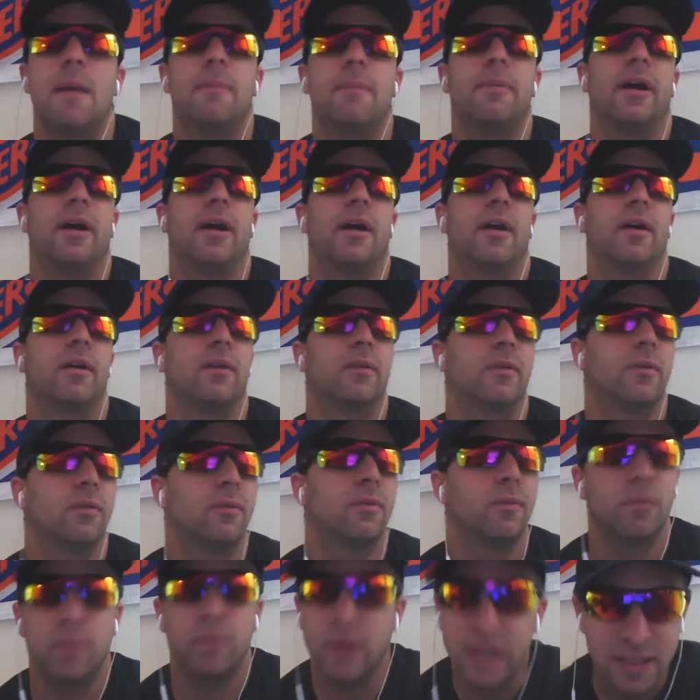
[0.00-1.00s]
But
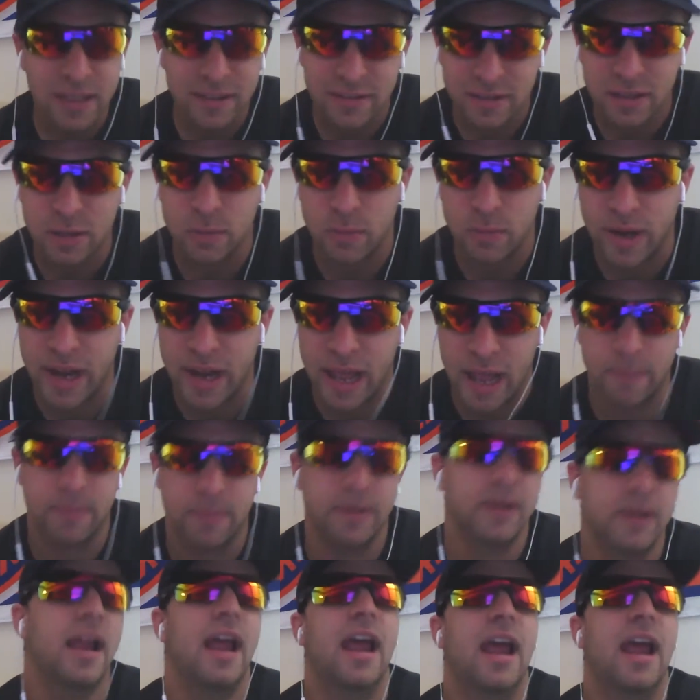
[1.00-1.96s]
we didn't see what happened,